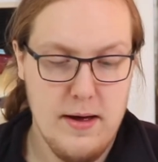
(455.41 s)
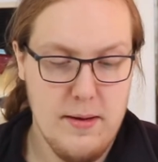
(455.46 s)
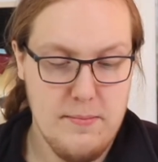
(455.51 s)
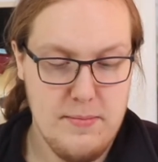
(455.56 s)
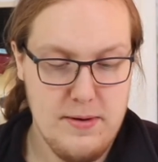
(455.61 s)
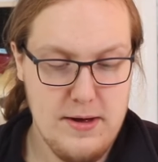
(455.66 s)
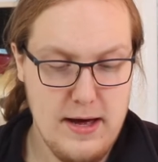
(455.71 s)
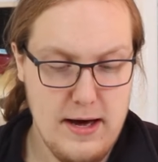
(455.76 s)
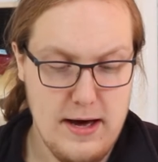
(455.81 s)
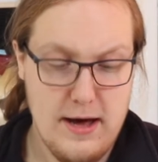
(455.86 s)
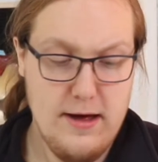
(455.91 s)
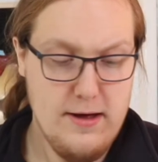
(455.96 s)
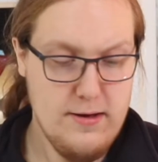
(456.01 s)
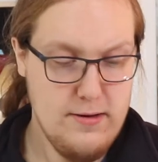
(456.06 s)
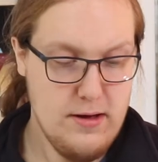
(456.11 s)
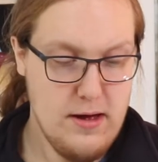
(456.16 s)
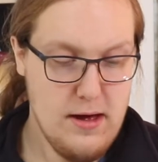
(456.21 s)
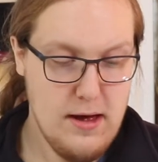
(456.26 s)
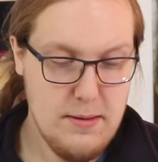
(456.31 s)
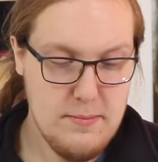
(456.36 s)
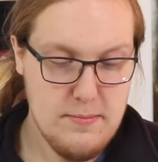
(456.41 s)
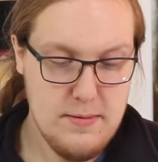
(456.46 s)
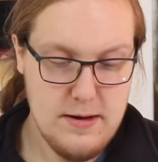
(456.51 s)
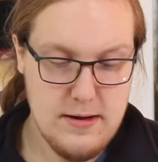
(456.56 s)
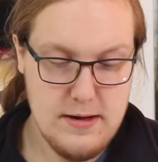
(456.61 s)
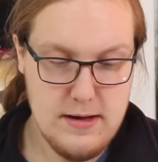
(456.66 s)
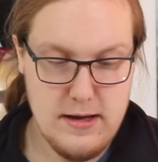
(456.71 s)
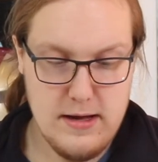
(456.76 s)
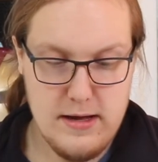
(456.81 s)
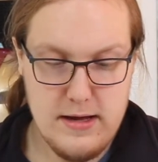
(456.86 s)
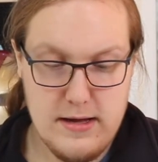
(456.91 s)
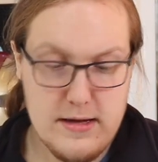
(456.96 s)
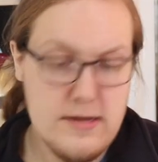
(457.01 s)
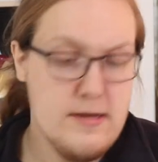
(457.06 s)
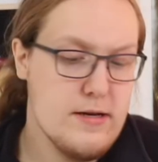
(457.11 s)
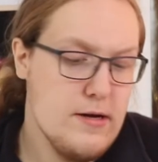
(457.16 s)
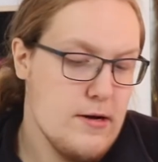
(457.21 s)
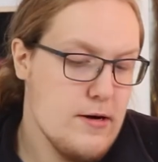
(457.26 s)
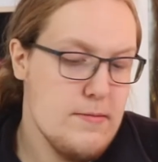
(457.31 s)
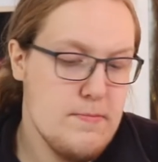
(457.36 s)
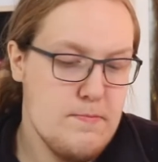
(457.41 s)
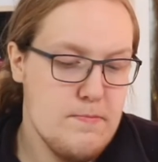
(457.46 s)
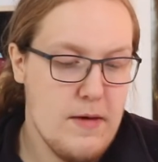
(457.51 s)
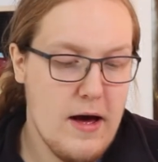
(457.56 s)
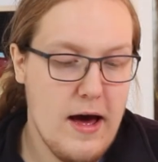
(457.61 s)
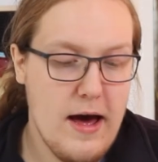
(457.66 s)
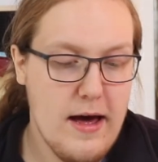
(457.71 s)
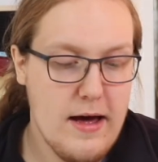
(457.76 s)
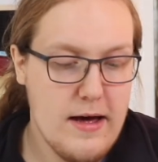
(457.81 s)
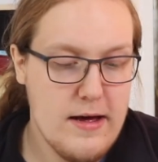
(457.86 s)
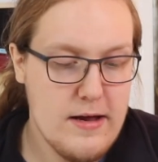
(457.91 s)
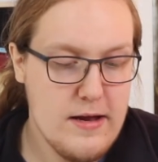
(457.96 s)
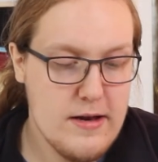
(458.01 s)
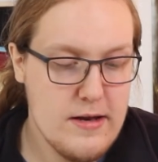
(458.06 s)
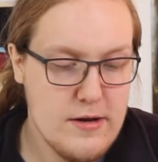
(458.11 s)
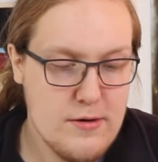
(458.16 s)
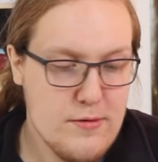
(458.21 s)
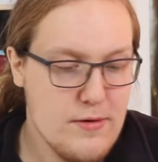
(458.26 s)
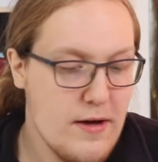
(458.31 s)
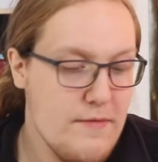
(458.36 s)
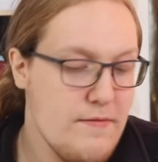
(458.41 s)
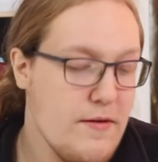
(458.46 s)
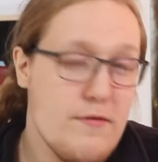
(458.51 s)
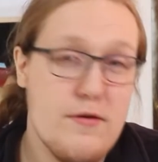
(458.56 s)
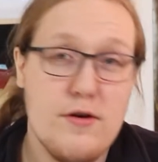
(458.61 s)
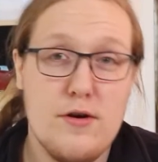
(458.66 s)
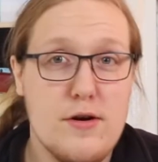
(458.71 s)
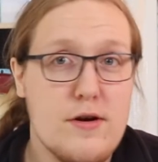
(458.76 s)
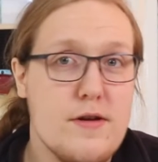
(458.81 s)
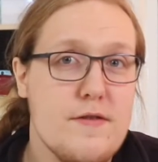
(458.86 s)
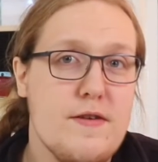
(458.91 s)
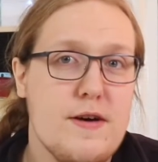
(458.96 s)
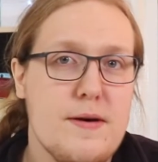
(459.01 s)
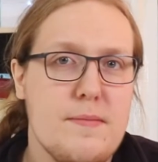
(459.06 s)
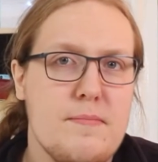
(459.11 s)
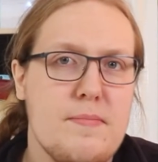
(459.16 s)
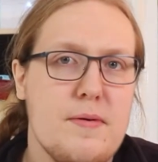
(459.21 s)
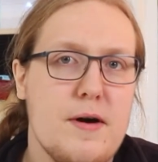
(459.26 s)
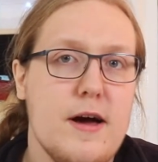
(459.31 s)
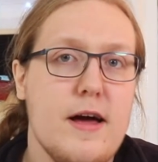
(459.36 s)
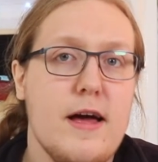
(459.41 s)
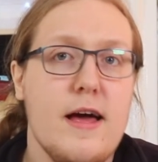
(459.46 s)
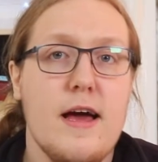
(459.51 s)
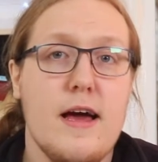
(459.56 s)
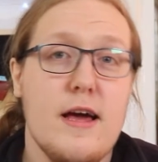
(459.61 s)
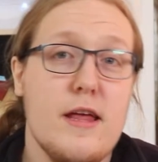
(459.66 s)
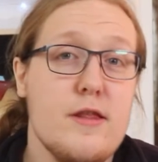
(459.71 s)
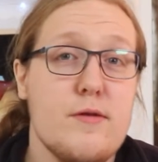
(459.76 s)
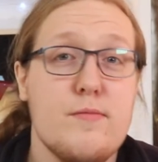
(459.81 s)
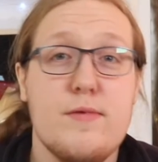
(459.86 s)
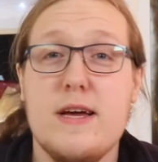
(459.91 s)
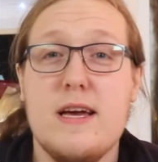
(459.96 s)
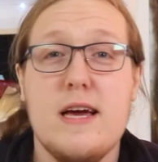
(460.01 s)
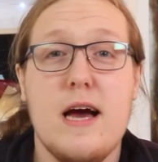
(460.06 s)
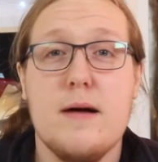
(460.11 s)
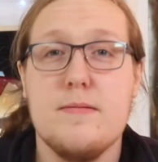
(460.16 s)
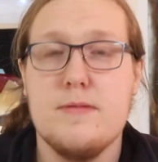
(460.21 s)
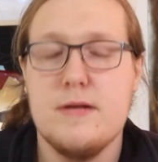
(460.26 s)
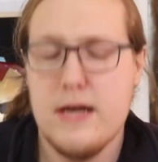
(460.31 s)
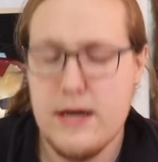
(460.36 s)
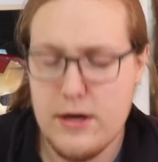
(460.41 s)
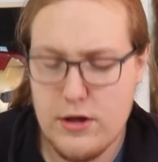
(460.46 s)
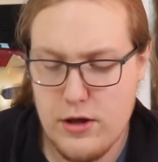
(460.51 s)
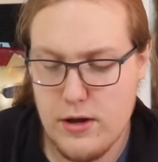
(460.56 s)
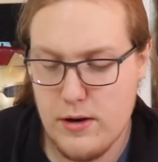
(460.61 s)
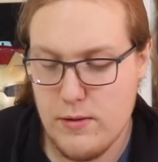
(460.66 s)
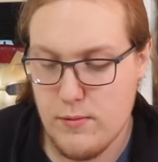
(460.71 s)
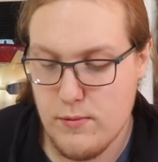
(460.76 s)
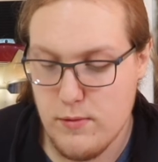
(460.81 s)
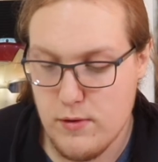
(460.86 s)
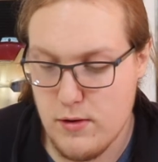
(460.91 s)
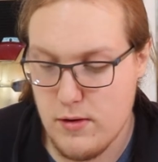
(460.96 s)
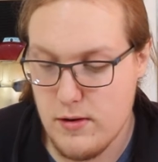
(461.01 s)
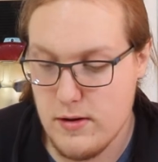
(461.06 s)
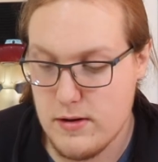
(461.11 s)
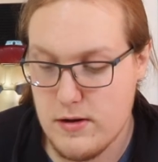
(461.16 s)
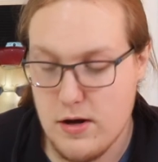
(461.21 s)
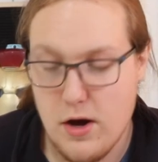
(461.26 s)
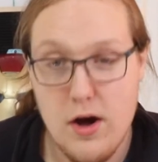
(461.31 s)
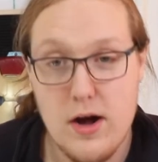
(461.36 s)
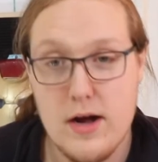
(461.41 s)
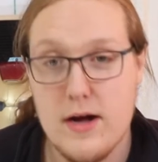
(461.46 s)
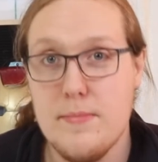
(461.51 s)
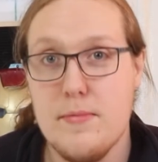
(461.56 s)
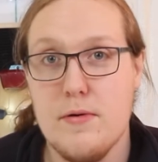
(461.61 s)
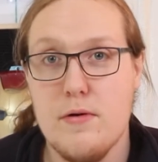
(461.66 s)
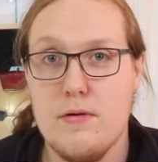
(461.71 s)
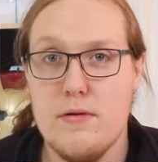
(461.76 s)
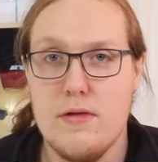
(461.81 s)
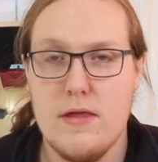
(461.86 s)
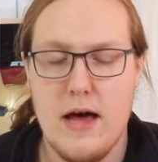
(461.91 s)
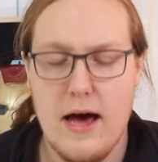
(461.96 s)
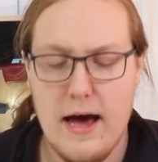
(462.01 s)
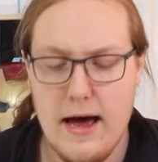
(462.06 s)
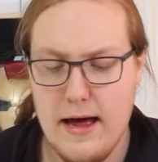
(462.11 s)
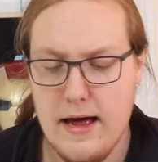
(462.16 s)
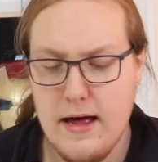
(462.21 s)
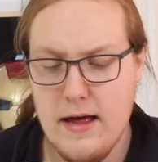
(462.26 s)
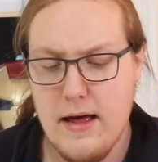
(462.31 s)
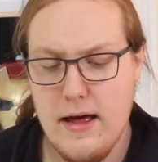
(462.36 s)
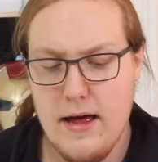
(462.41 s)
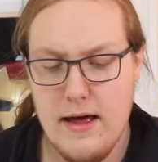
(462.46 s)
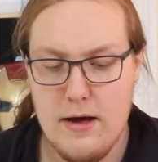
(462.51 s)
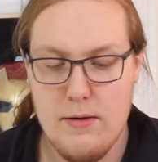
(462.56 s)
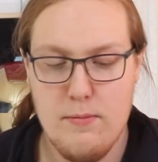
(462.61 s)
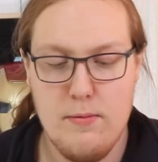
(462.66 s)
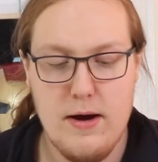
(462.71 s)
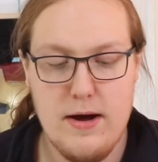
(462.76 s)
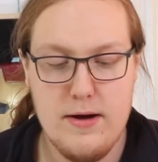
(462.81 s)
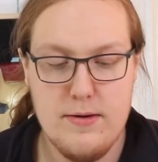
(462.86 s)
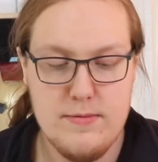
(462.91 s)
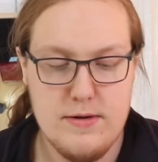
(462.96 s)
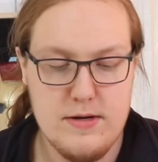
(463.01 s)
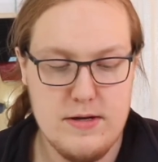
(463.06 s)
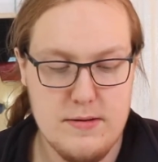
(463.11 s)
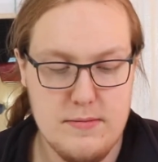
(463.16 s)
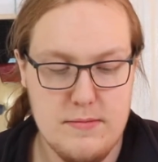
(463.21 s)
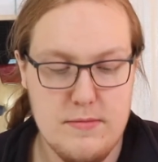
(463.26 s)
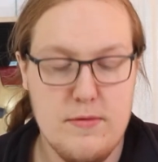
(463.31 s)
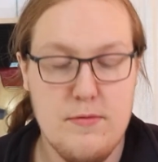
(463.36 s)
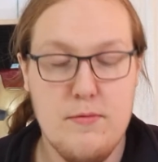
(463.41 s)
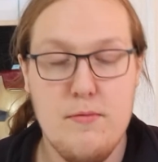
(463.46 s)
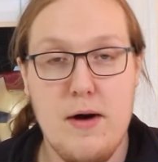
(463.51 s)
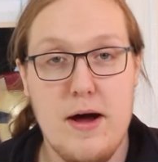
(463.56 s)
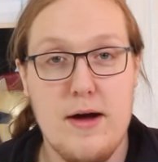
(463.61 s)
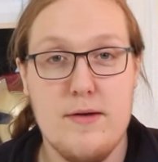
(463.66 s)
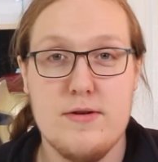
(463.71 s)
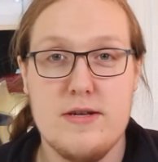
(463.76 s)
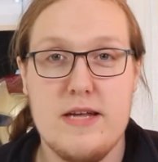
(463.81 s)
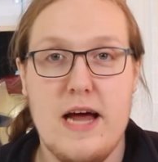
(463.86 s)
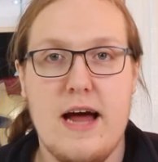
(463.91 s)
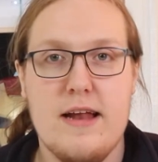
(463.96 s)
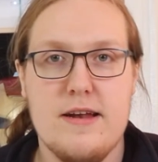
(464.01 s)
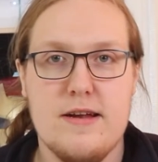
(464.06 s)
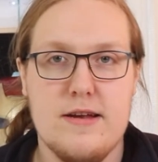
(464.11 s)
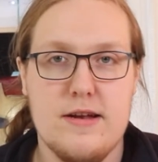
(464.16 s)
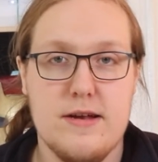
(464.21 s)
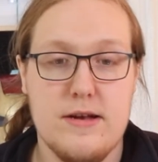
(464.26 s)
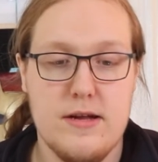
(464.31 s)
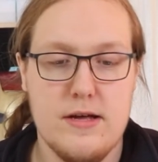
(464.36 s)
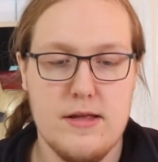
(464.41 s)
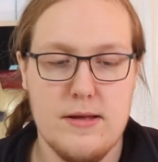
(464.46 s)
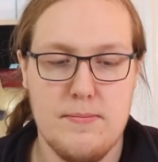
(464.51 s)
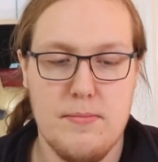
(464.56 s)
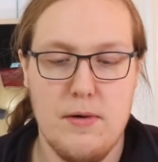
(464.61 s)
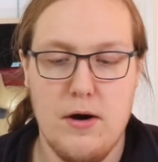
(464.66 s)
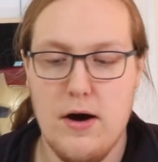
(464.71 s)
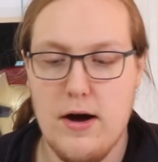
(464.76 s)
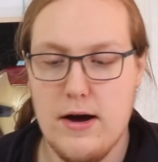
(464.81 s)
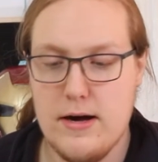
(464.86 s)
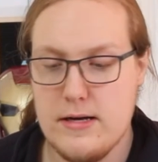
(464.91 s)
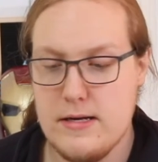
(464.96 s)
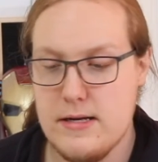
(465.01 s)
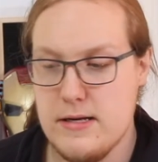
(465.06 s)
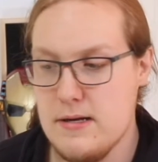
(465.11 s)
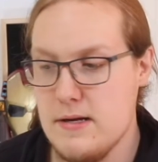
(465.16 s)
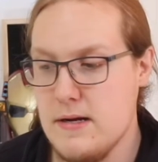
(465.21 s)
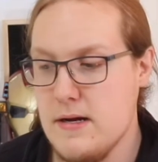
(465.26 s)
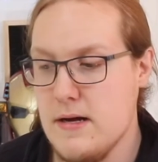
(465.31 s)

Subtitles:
But yeah, it's good. I've never heard of it, but in the recap section we'll talk about that and why it was added into the box.